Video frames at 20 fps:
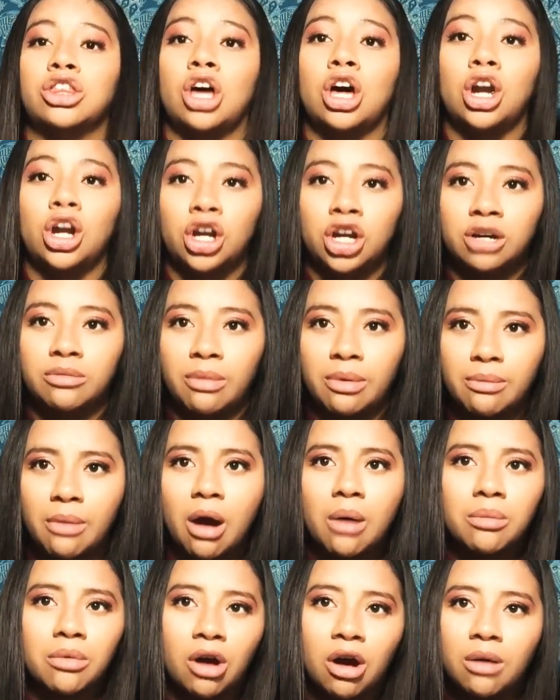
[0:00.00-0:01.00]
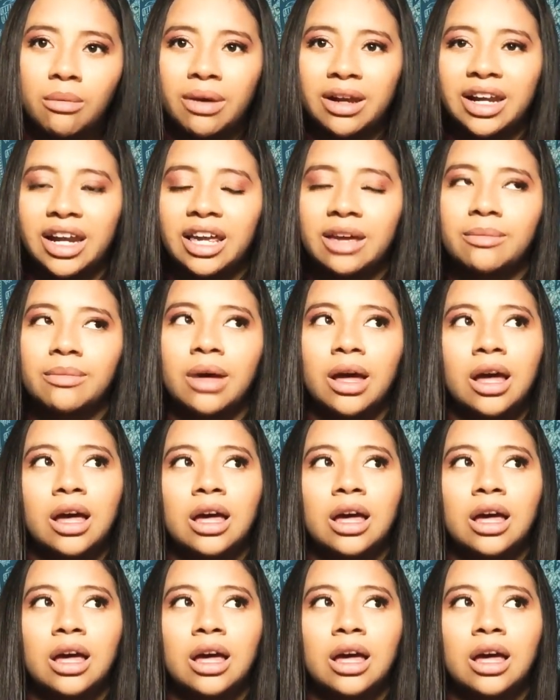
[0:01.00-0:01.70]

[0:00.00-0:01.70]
thought I heard my mom call my name,